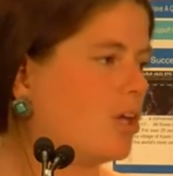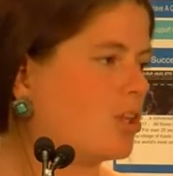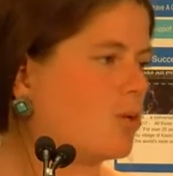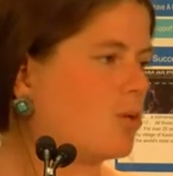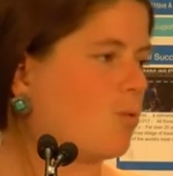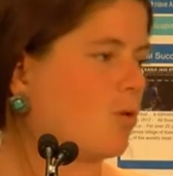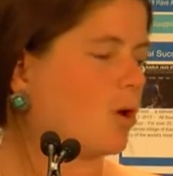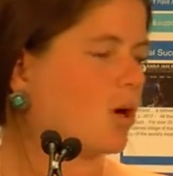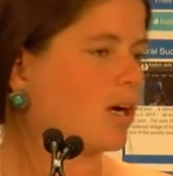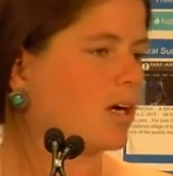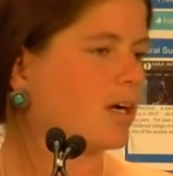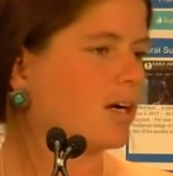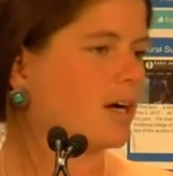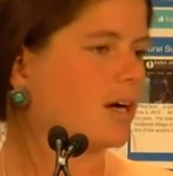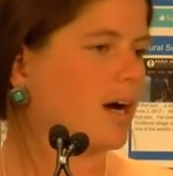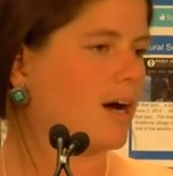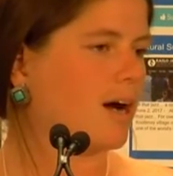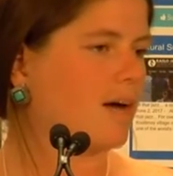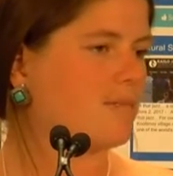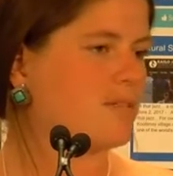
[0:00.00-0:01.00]
the work
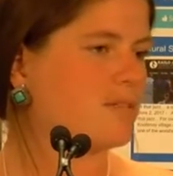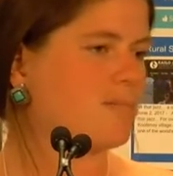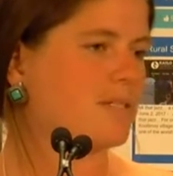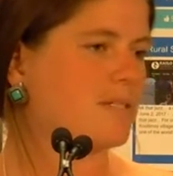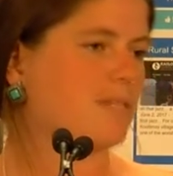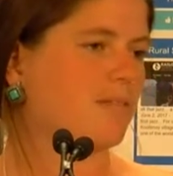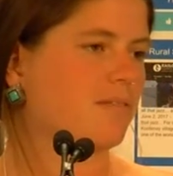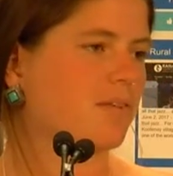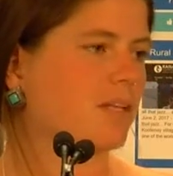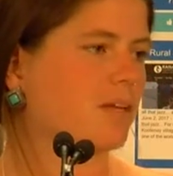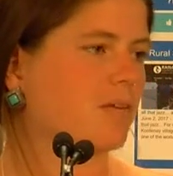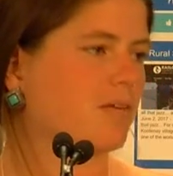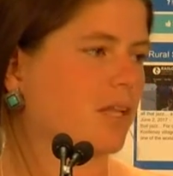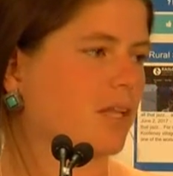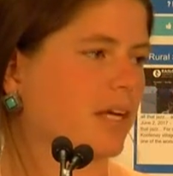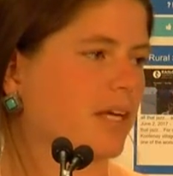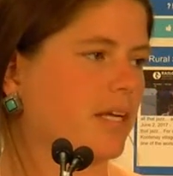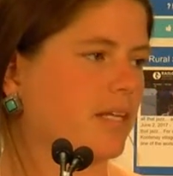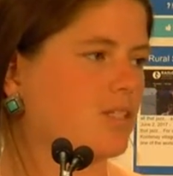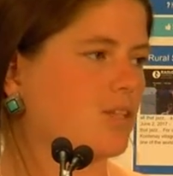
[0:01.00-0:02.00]
specifically
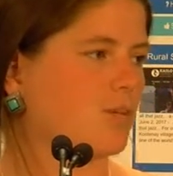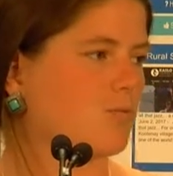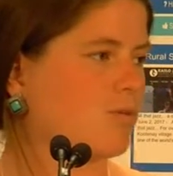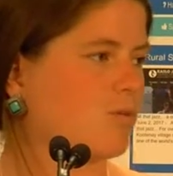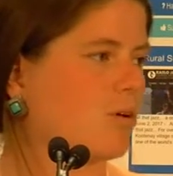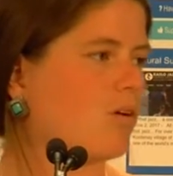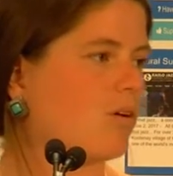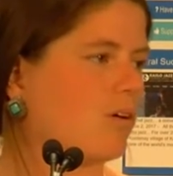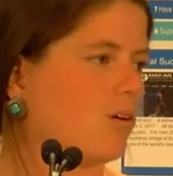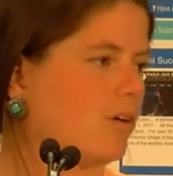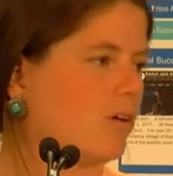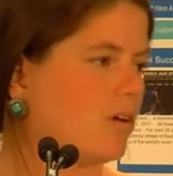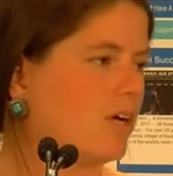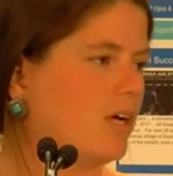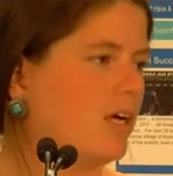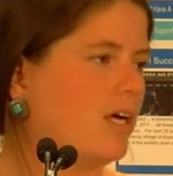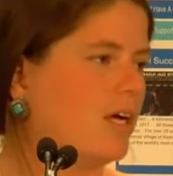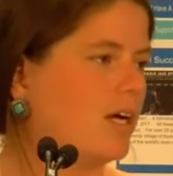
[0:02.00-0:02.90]
related to rural